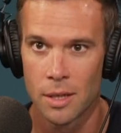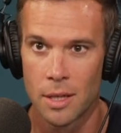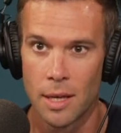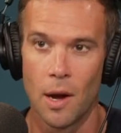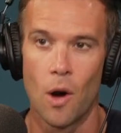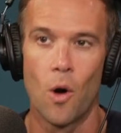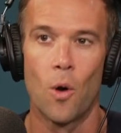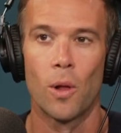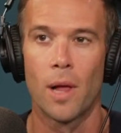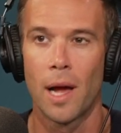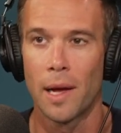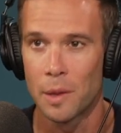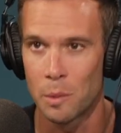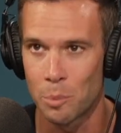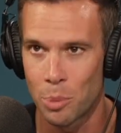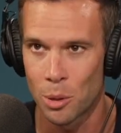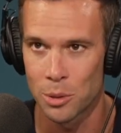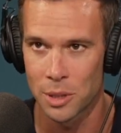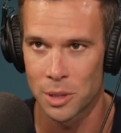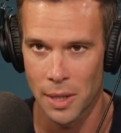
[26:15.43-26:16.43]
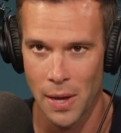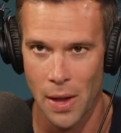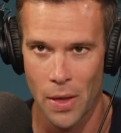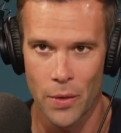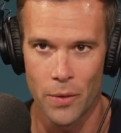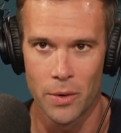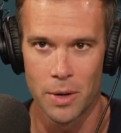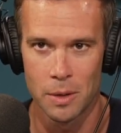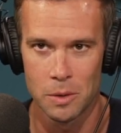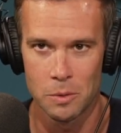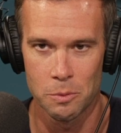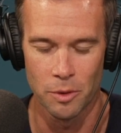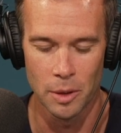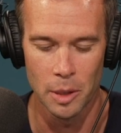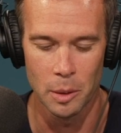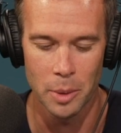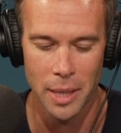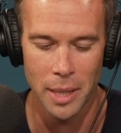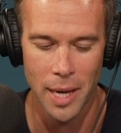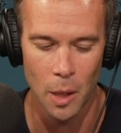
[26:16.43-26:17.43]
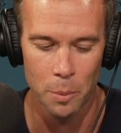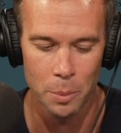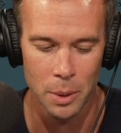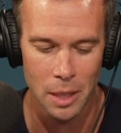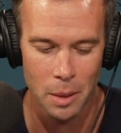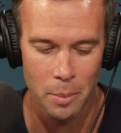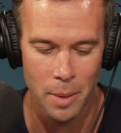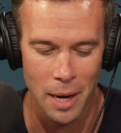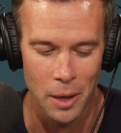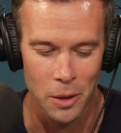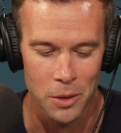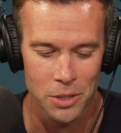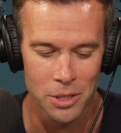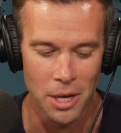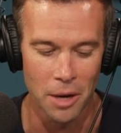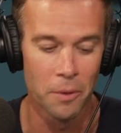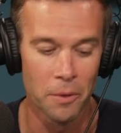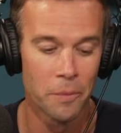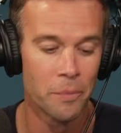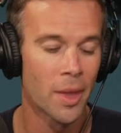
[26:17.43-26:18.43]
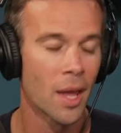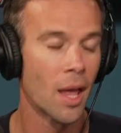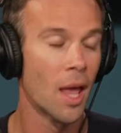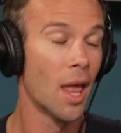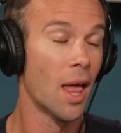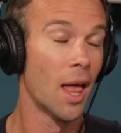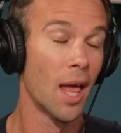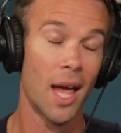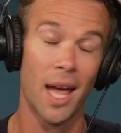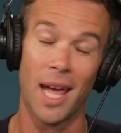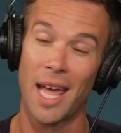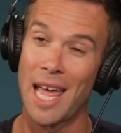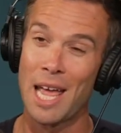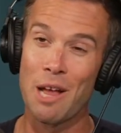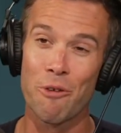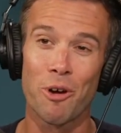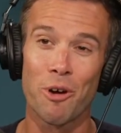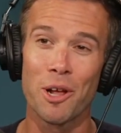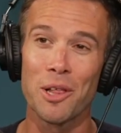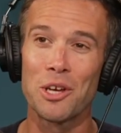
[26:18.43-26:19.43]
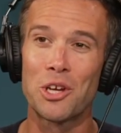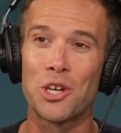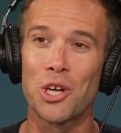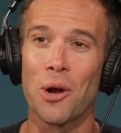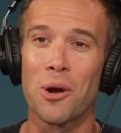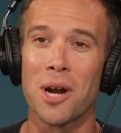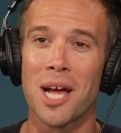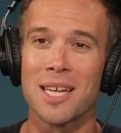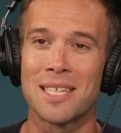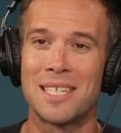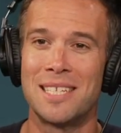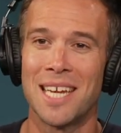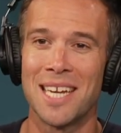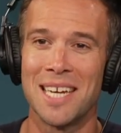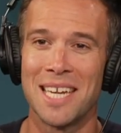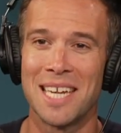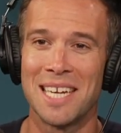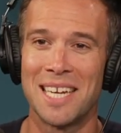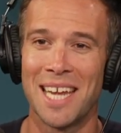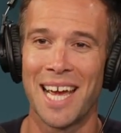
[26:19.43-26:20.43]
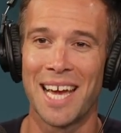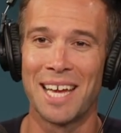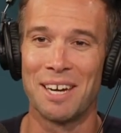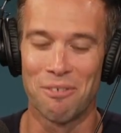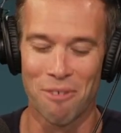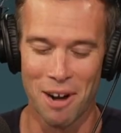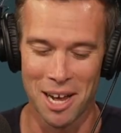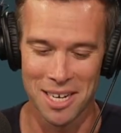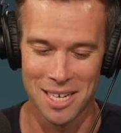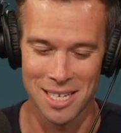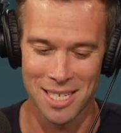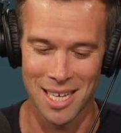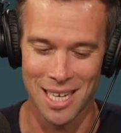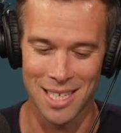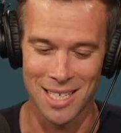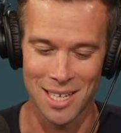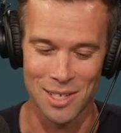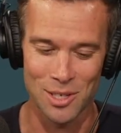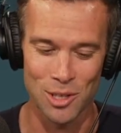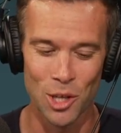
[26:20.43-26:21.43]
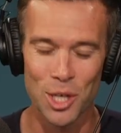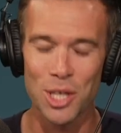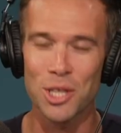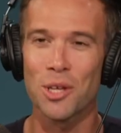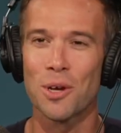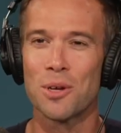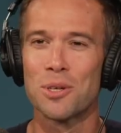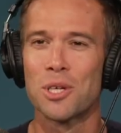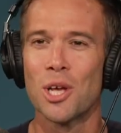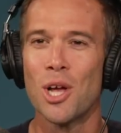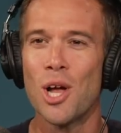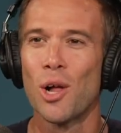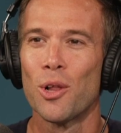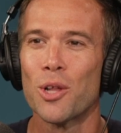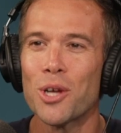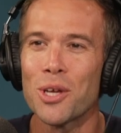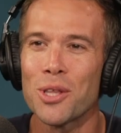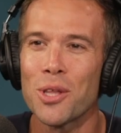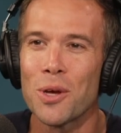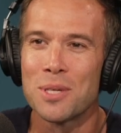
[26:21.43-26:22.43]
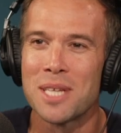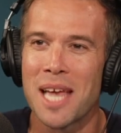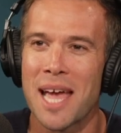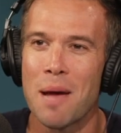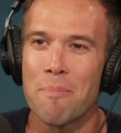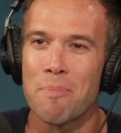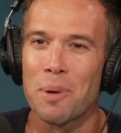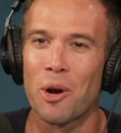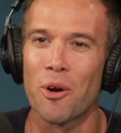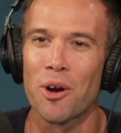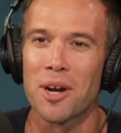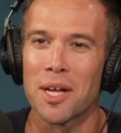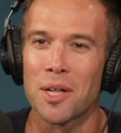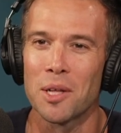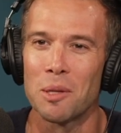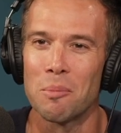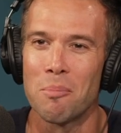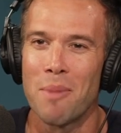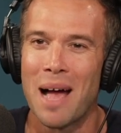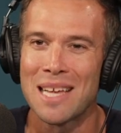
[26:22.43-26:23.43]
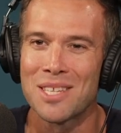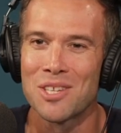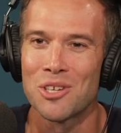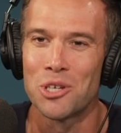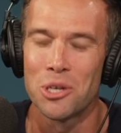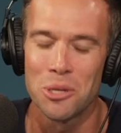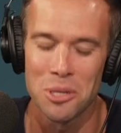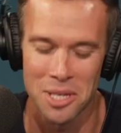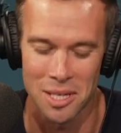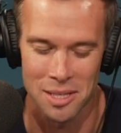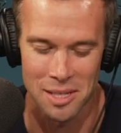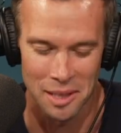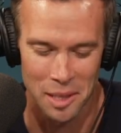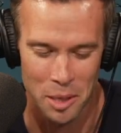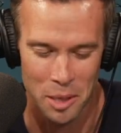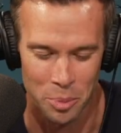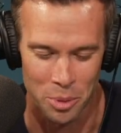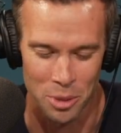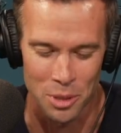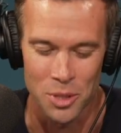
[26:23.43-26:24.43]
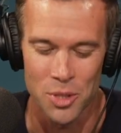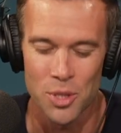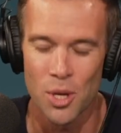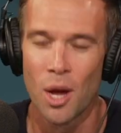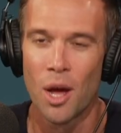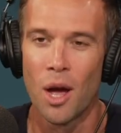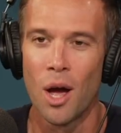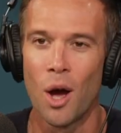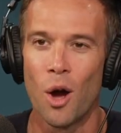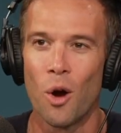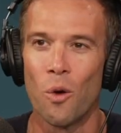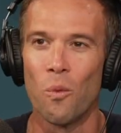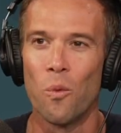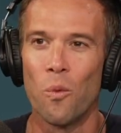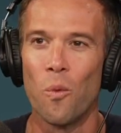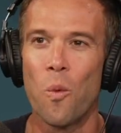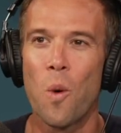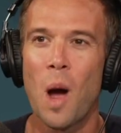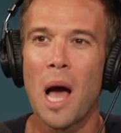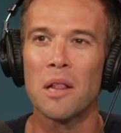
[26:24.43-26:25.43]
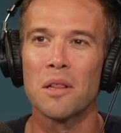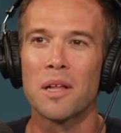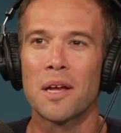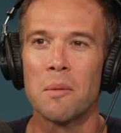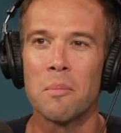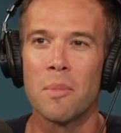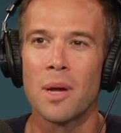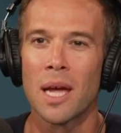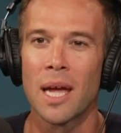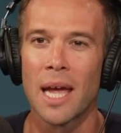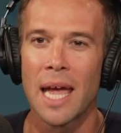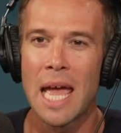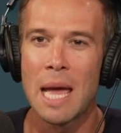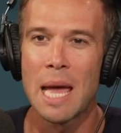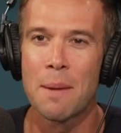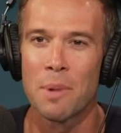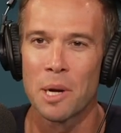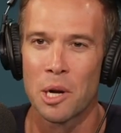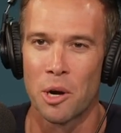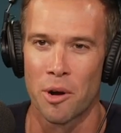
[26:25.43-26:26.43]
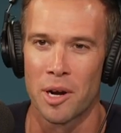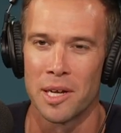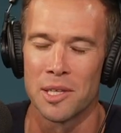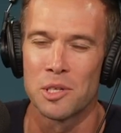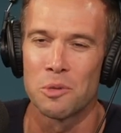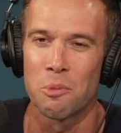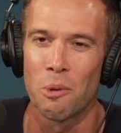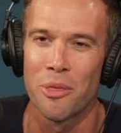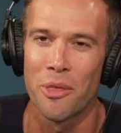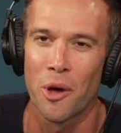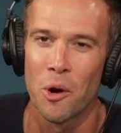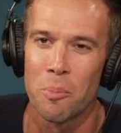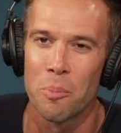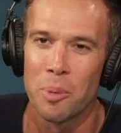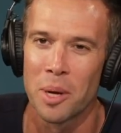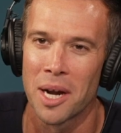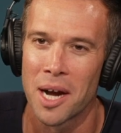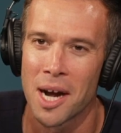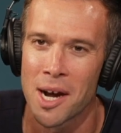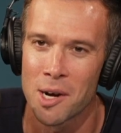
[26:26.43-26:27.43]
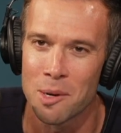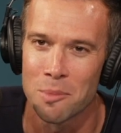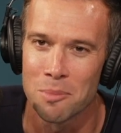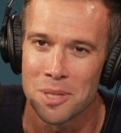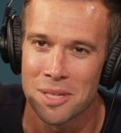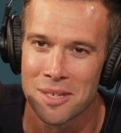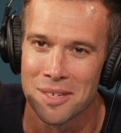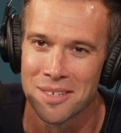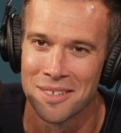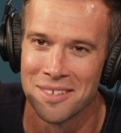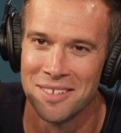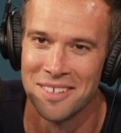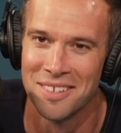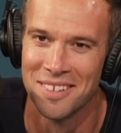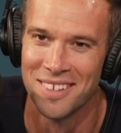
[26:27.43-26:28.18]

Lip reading: The whole island pulled together and has really been helping them out. So he really showed us, didn't he, Dan? Ron DeSantis. Look at those hypocritical Massachusetts liberals welcoming immigrants with open arms.